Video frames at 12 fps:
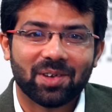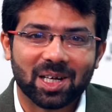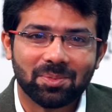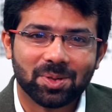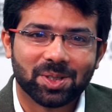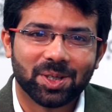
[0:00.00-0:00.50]

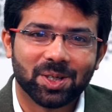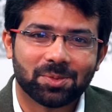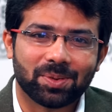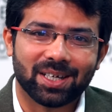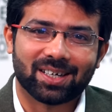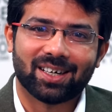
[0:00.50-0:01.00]
welcome to CEO
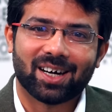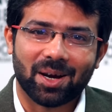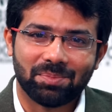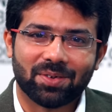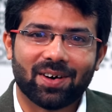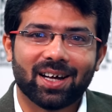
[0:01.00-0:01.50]
Speak. I'm
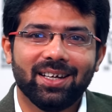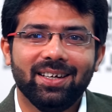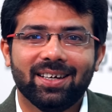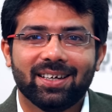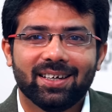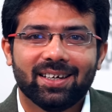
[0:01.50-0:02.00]
Bhawani.
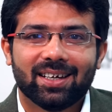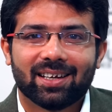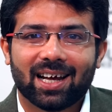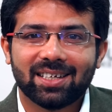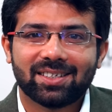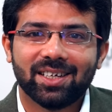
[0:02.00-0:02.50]

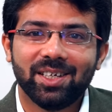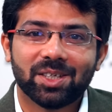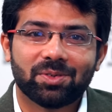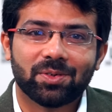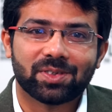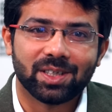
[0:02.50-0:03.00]
Last 10 years,
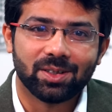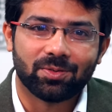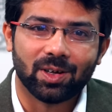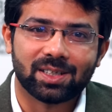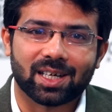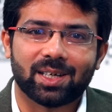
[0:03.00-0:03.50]
we've seen the
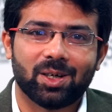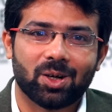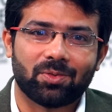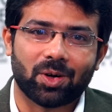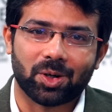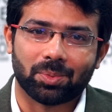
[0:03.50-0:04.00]
full cycle
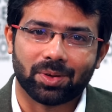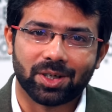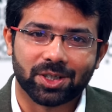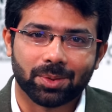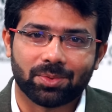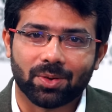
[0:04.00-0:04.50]
of
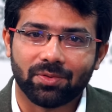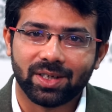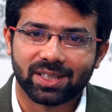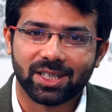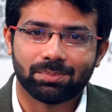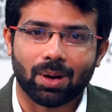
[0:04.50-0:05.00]
entrepreneurship from
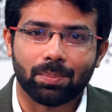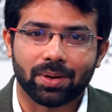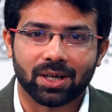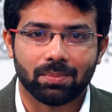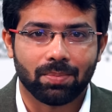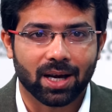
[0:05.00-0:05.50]
VCs
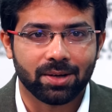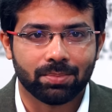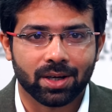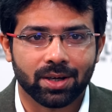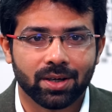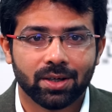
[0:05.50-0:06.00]
pumping in blind
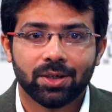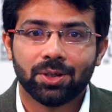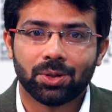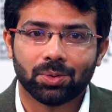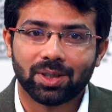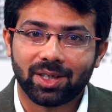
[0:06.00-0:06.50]
money
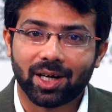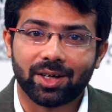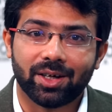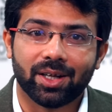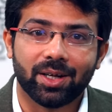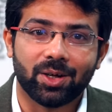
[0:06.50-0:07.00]
to the
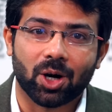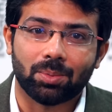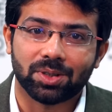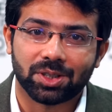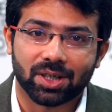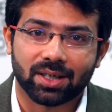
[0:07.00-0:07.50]
dreaded in
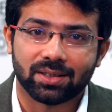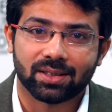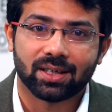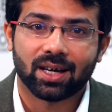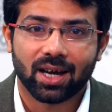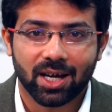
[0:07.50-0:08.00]
e-commerce giants
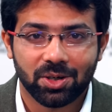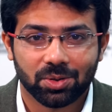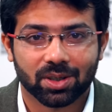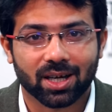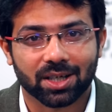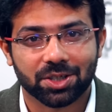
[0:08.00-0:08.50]
and to
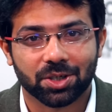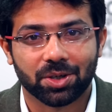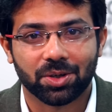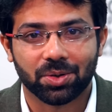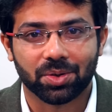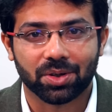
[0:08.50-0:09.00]
the
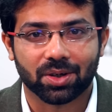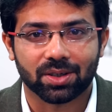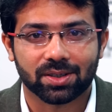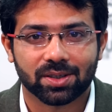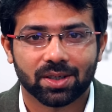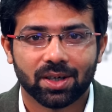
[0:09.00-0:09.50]
cash-churning
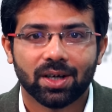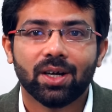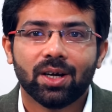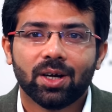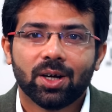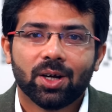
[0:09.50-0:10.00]
unicorns.
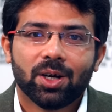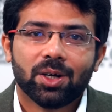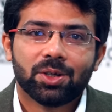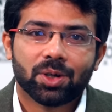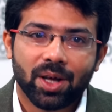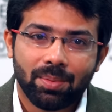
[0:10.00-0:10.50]

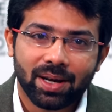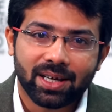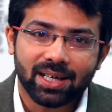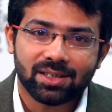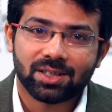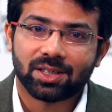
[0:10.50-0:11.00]
Today, my
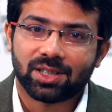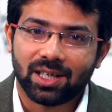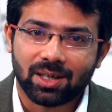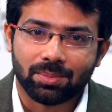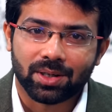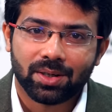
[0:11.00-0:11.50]
guest is a
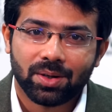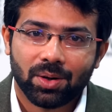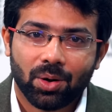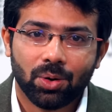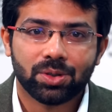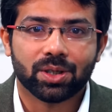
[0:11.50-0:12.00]
gentleman
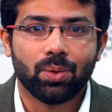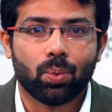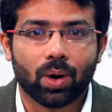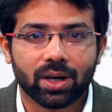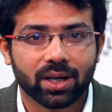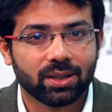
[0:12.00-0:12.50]
who's
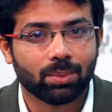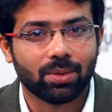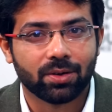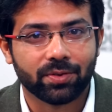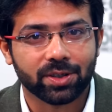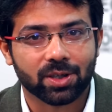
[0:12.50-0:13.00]
inverted the
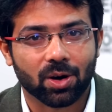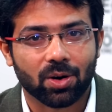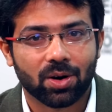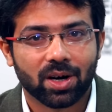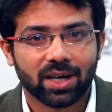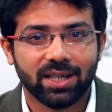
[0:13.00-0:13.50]
Murphy's
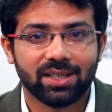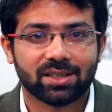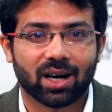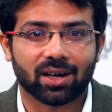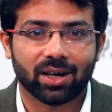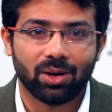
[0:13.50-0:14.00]
Law. He
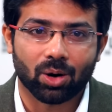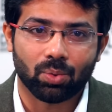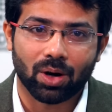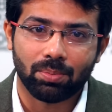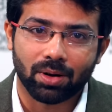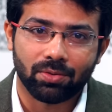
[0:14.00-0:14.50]
started not
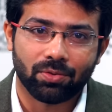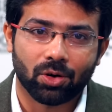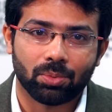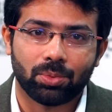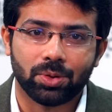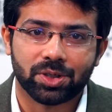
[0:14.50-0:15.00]
one but
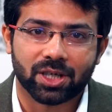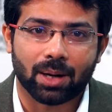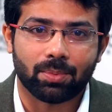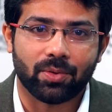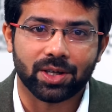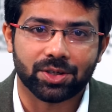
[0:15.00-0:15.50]
four
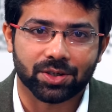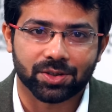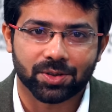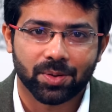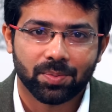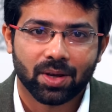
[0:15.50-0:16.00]
bootstrapped
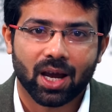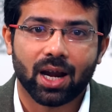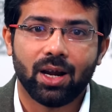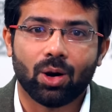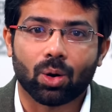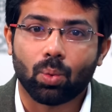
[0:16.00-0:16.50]
ventures
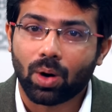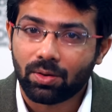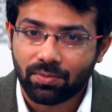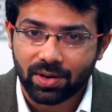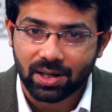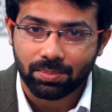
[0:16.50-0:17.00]
and not one
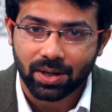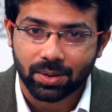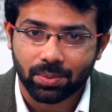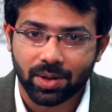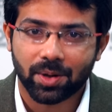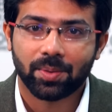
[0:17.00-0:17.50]
failed, by
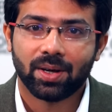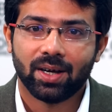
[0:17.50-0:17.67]
the way.